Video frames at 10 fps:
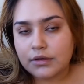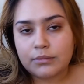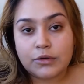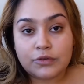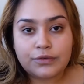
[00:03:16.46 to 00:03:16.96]

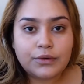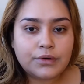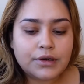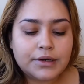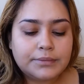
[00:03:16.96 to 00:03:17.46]

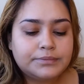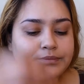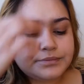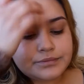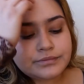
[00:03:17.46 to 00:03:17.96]
before,
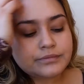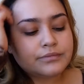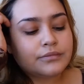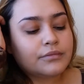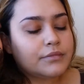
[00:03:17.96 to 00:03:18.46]

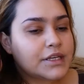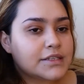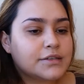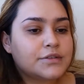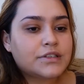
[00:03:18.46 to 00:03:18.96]
because
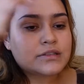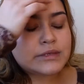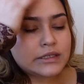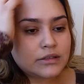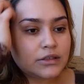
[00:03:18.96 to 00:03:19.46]
it would just make
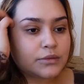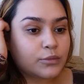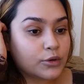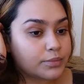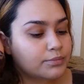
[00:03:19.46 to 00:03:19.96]
it look more